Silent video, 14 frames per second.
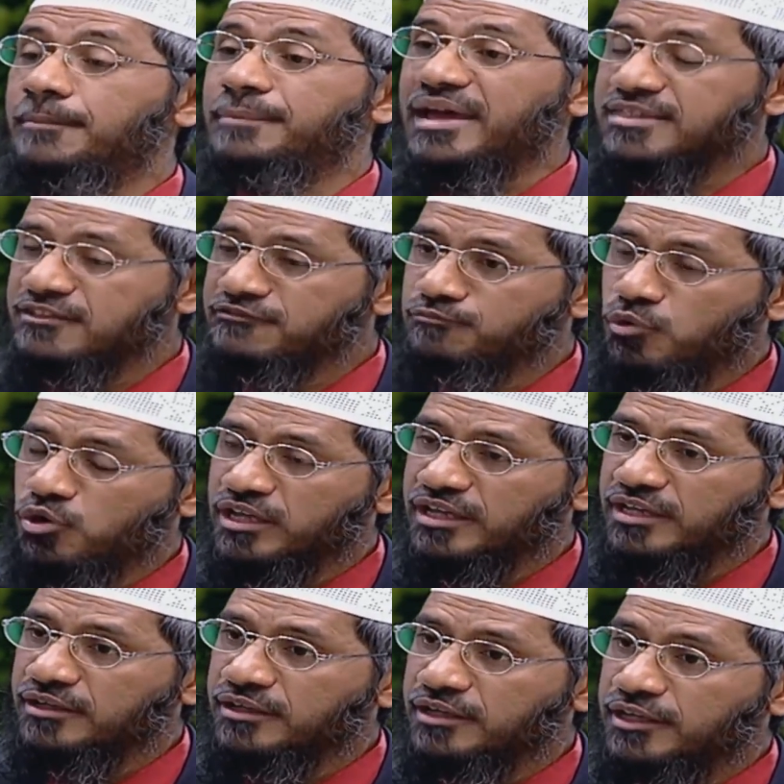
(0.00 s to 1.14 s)
Passive
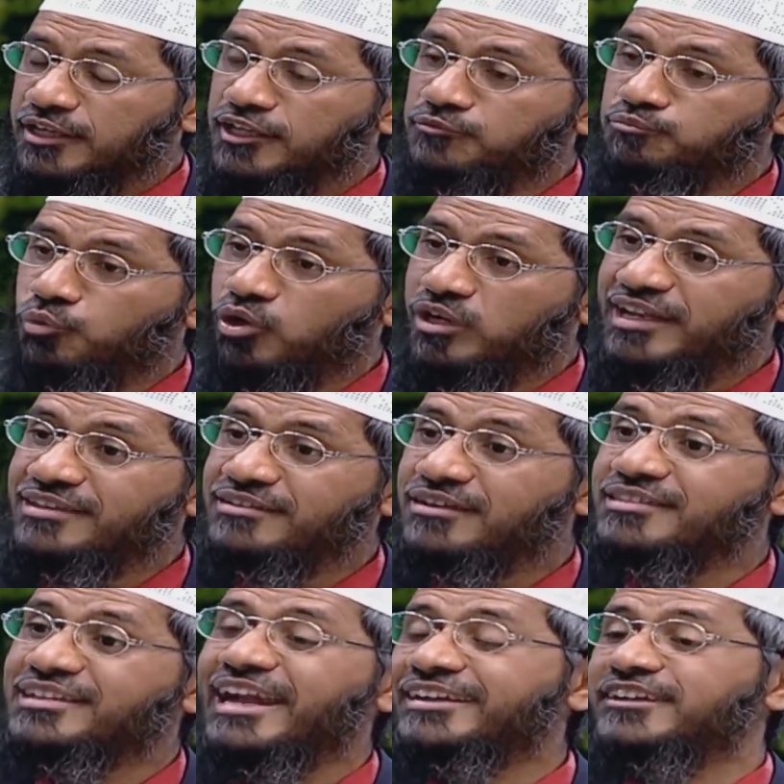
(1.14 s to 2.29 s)
smoking is more
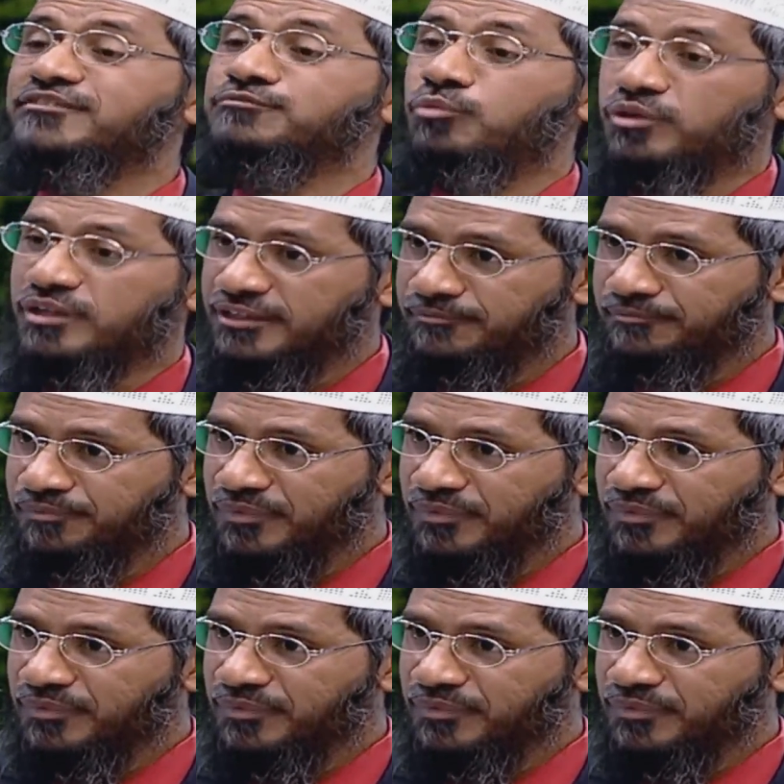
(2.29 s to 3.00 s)
dangerous than active smoking.